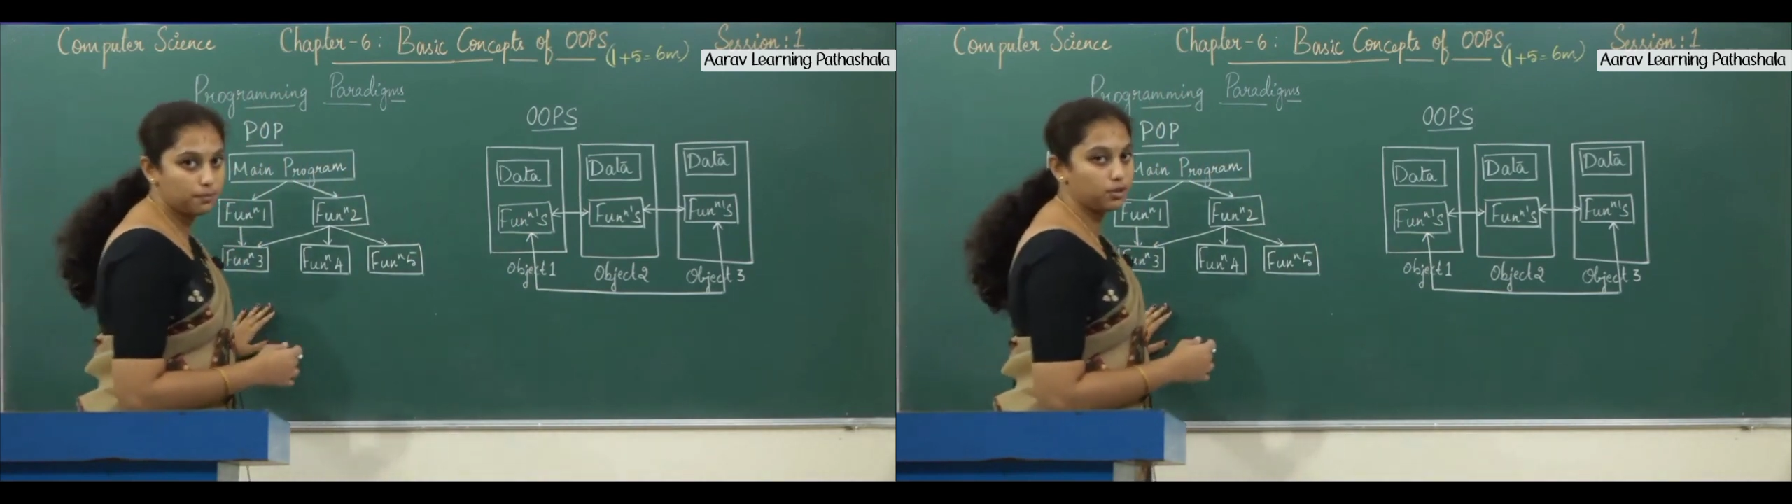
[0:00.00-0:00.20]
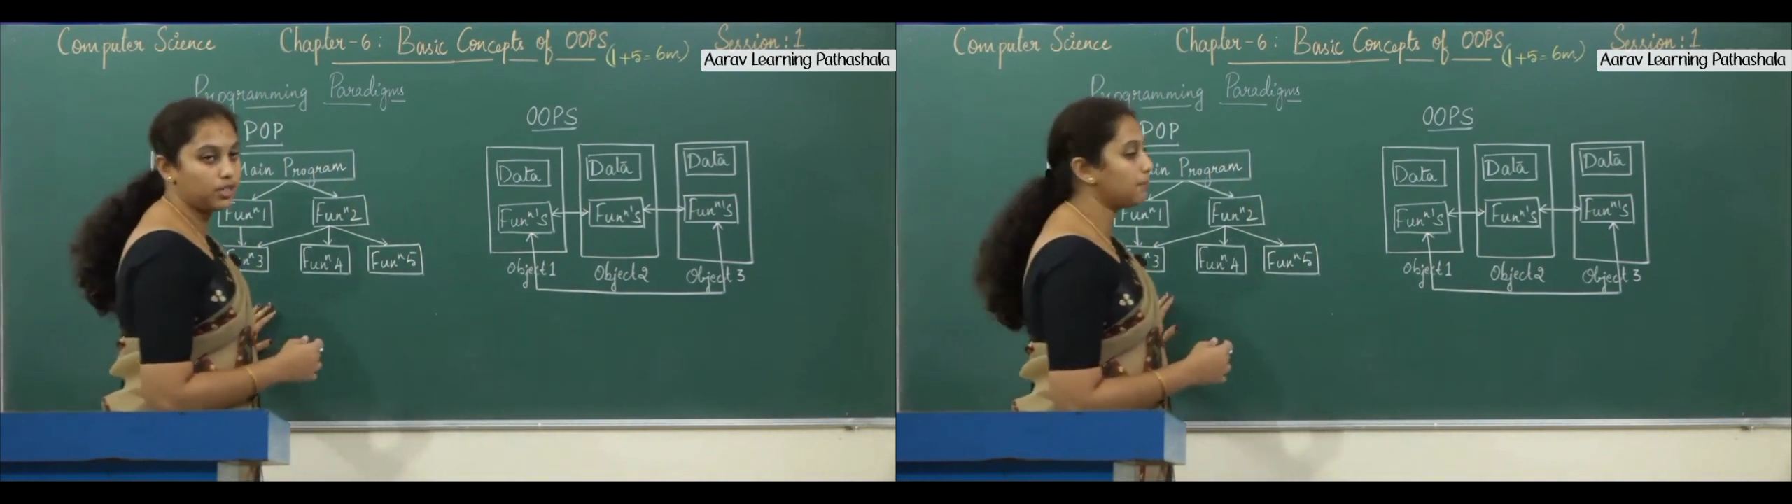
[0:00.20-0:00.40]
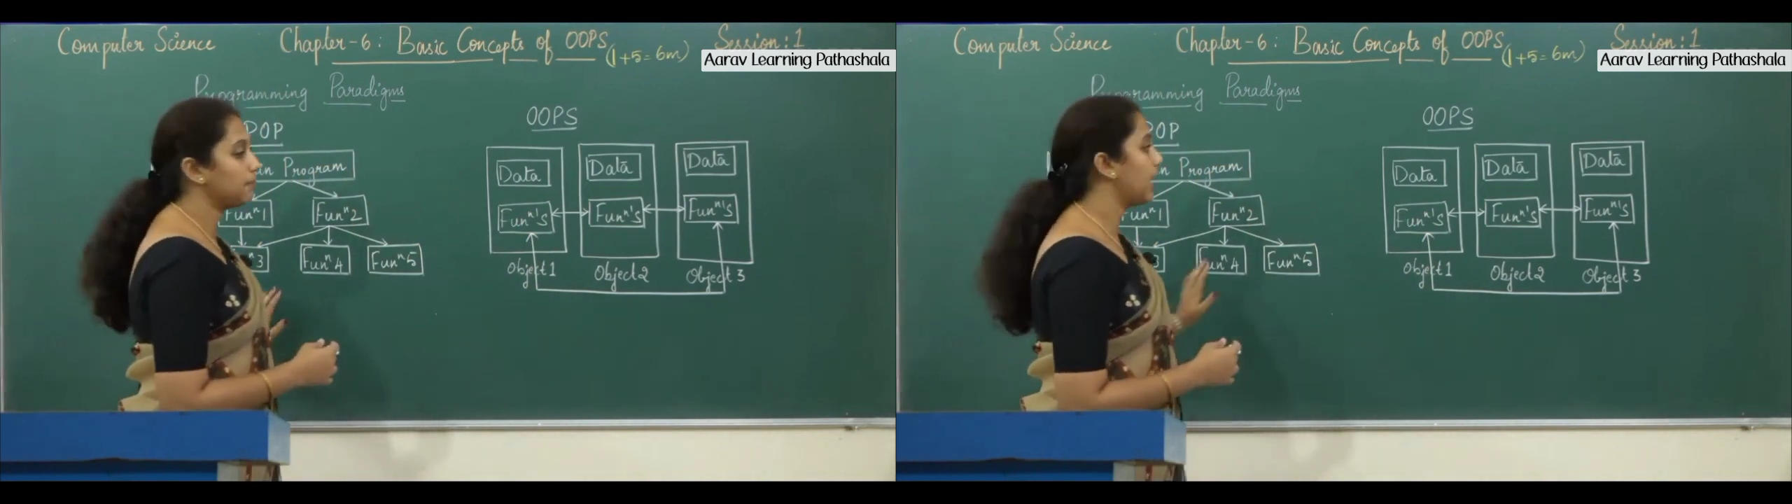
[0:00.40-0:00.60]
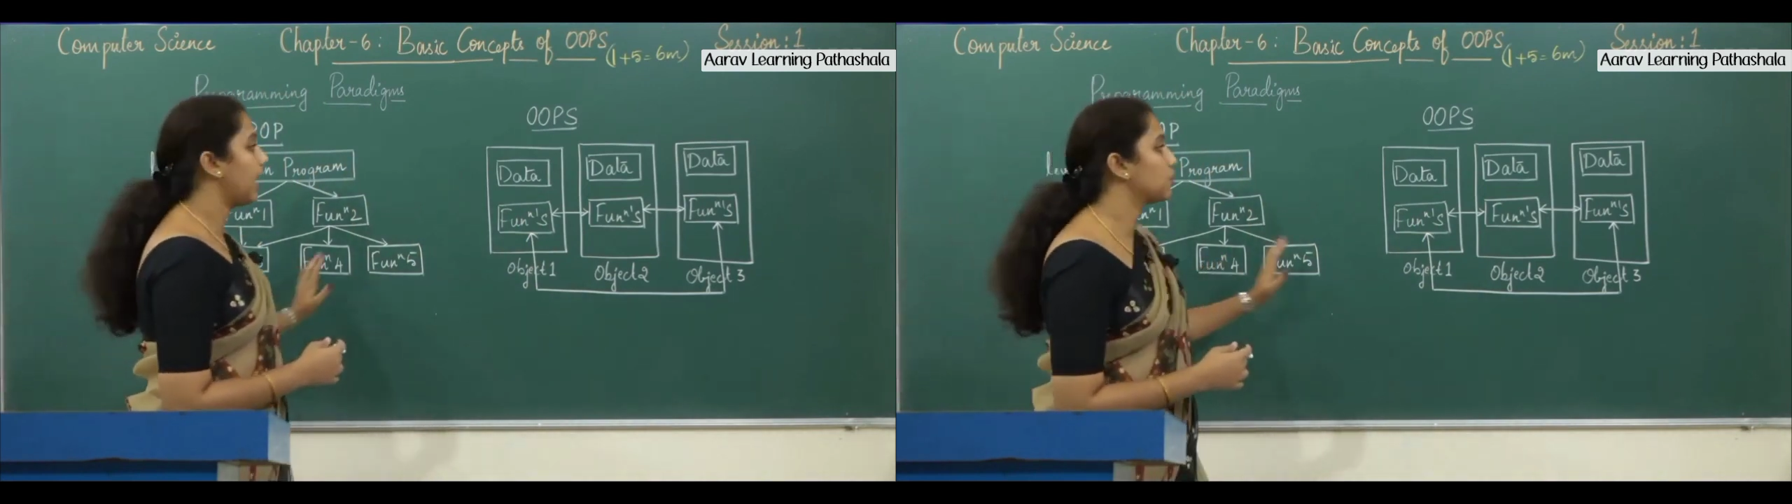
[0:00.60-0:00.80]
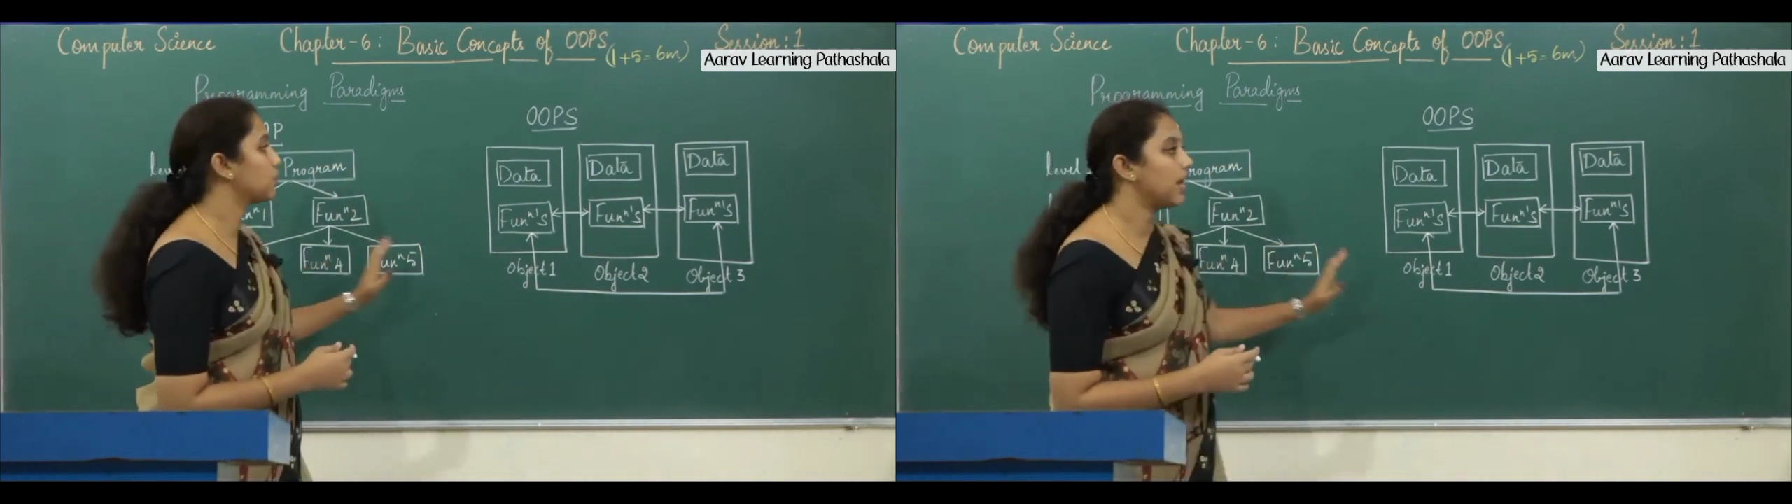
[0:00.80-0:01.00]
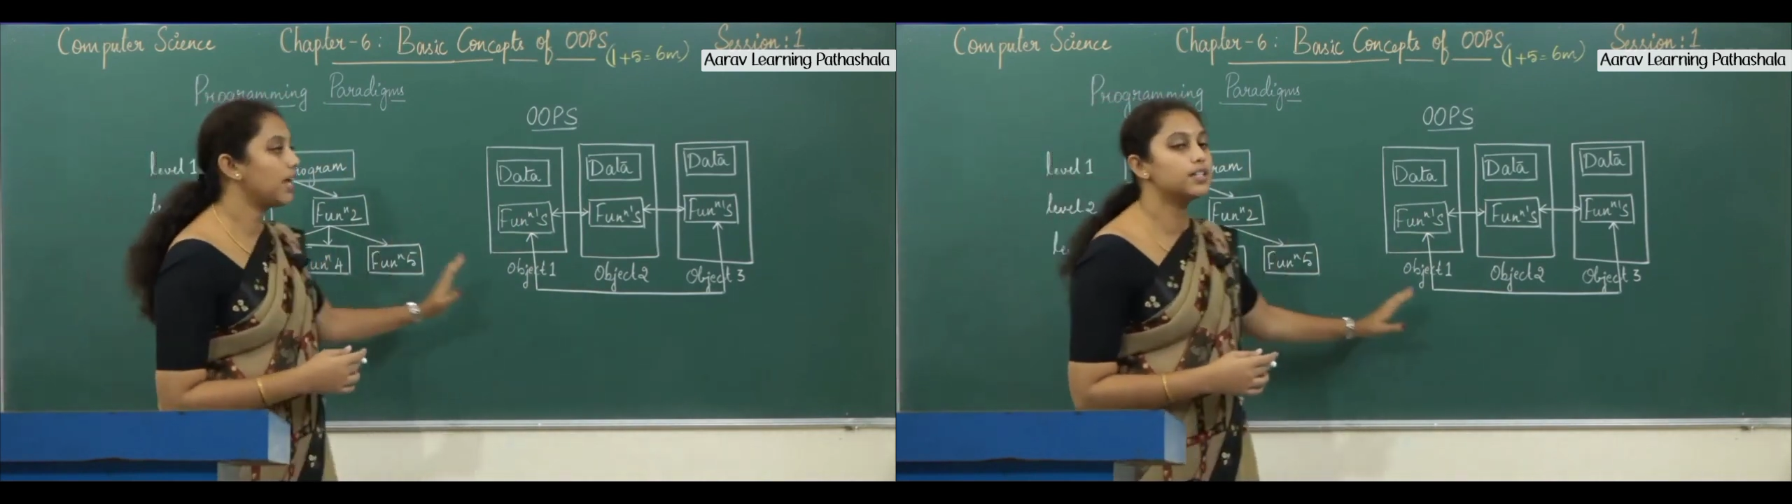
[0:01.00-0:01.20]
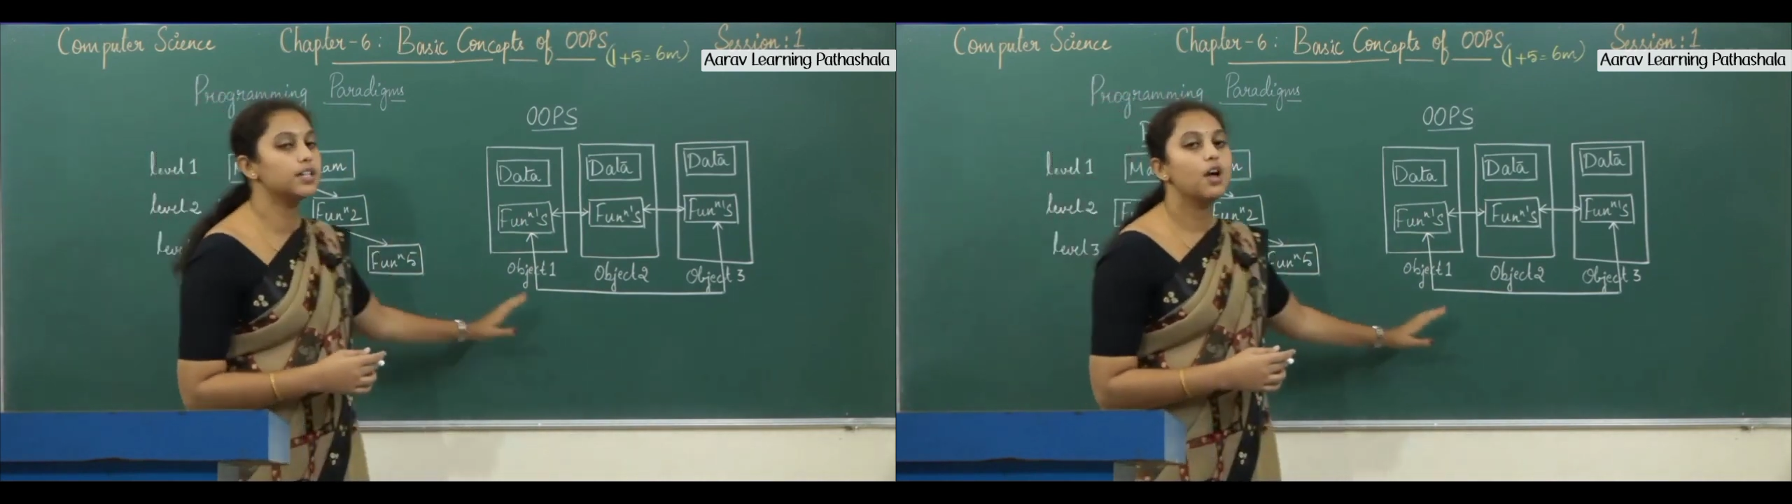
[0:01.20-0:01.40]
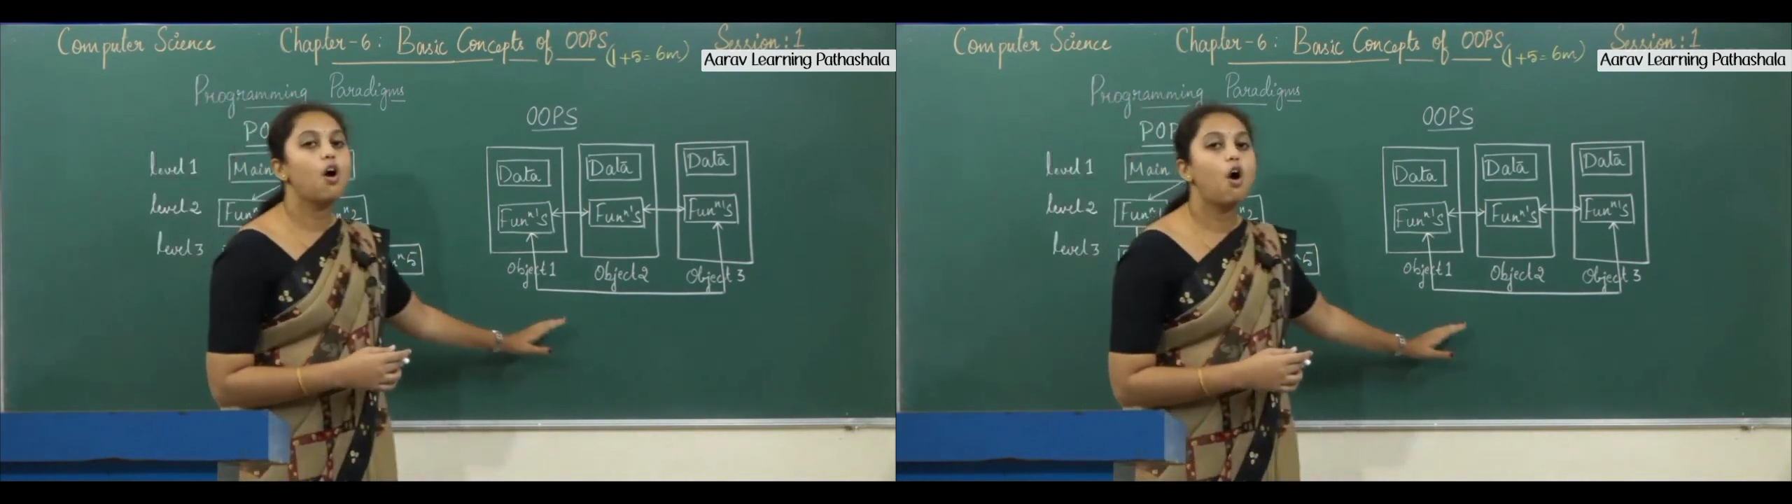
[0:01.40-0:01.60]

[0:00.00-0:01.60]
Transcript: programming as well as